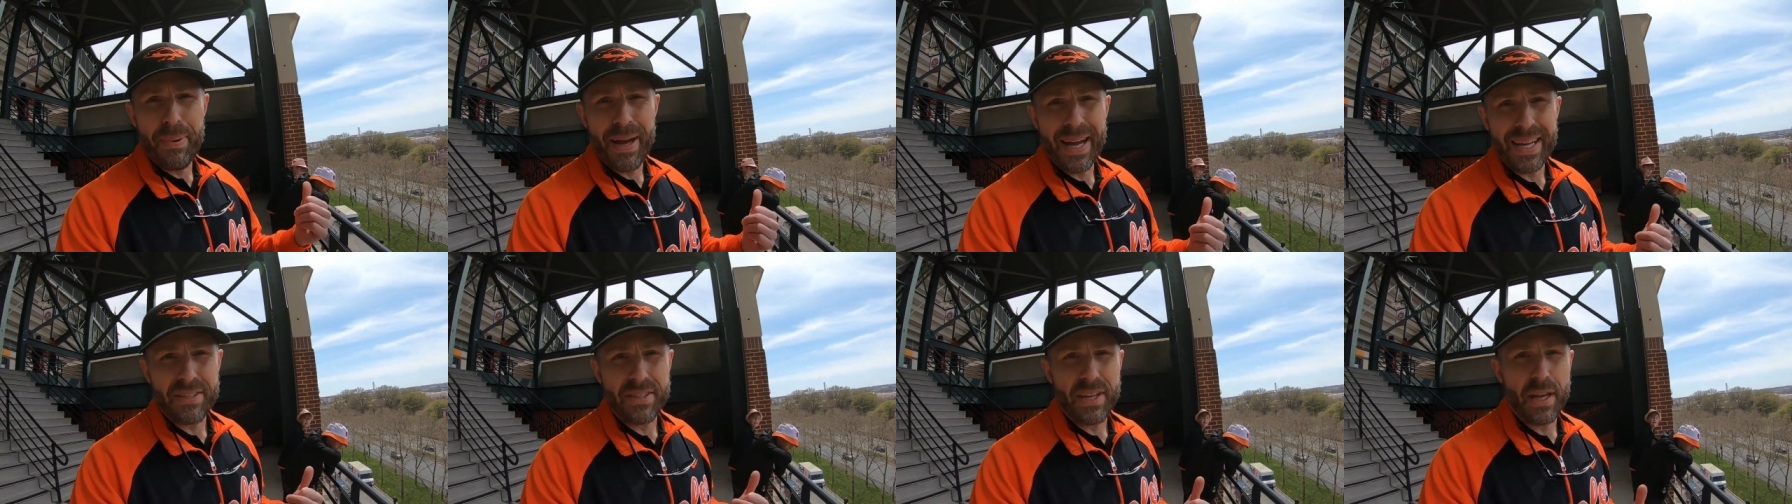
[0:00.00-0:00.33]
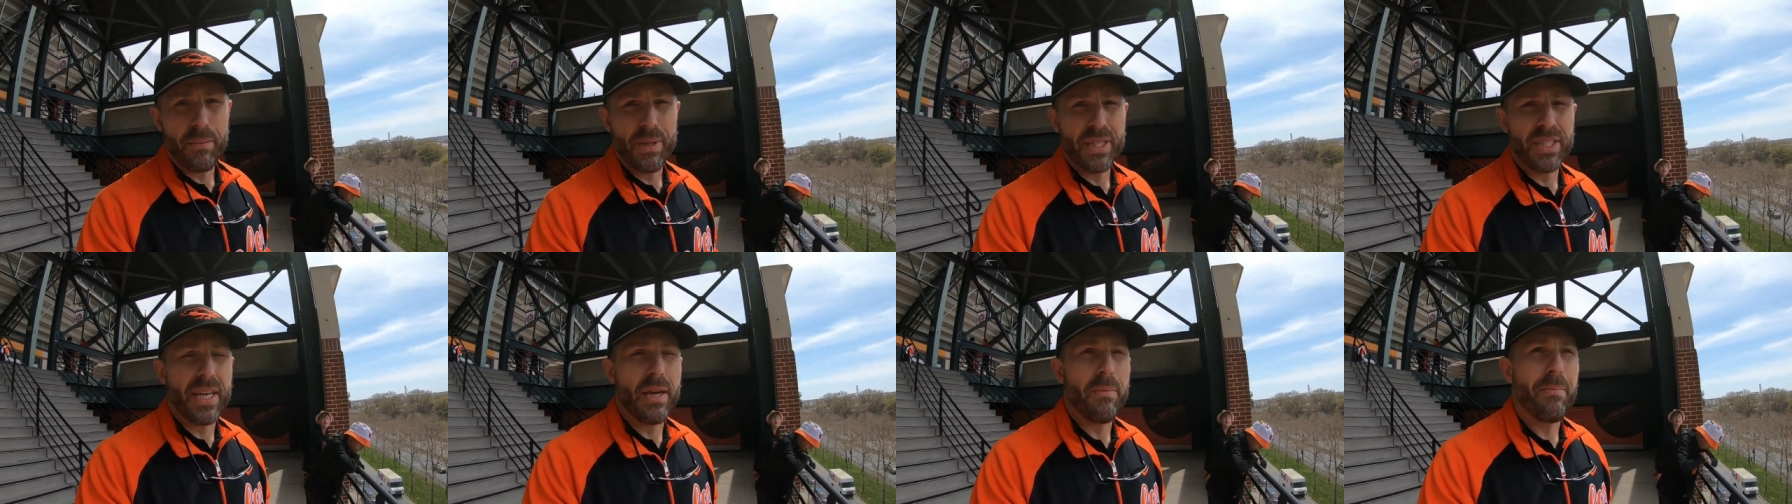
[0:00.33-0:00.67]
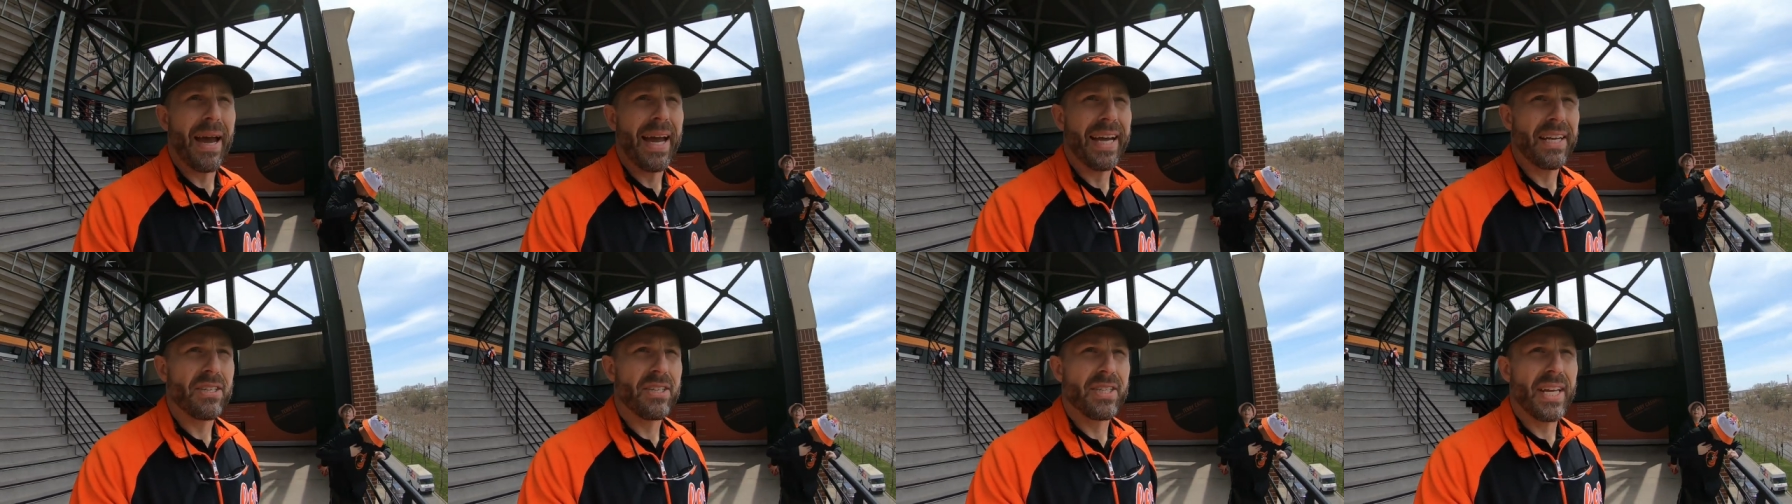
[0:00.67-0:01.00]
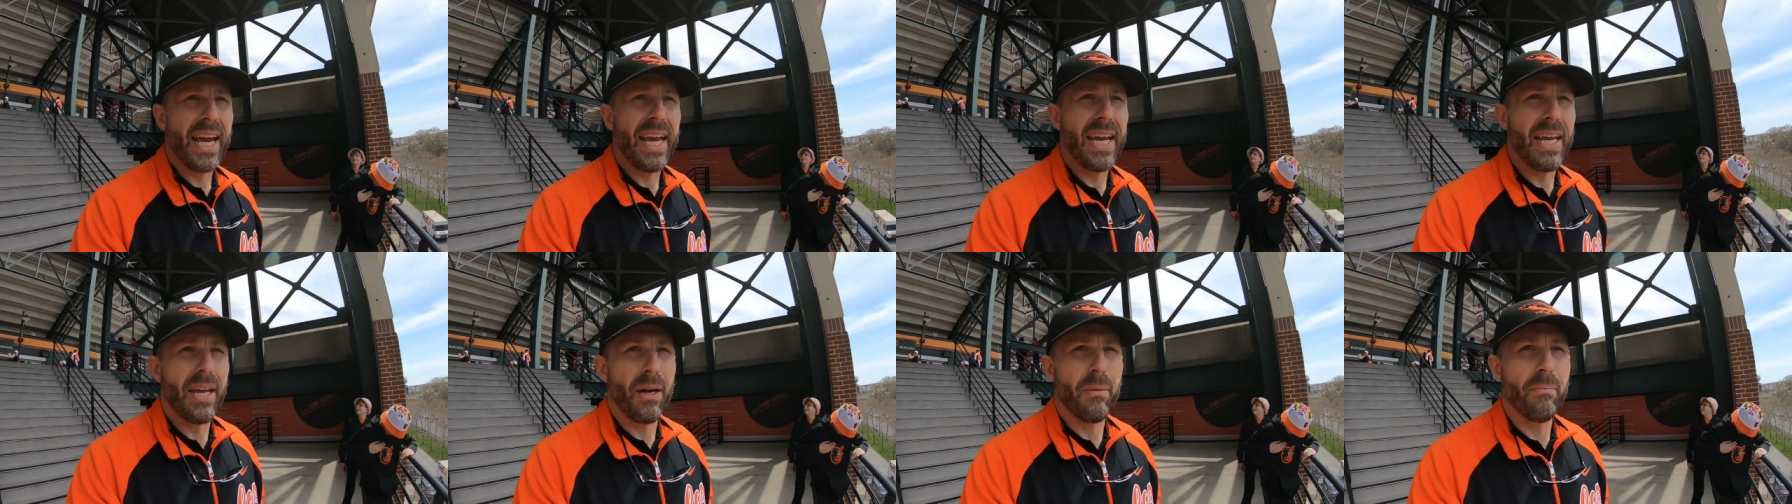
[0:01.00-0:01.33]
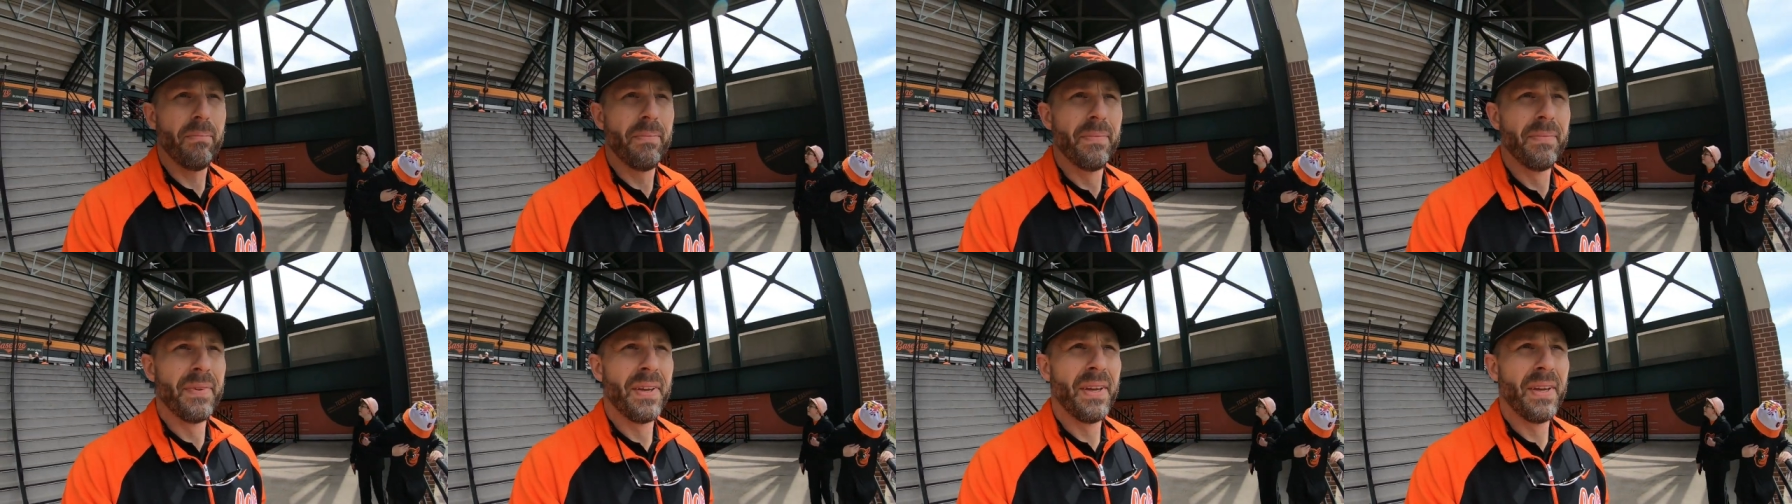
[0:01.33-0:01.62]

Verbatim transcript: past M&T Bank Stadium,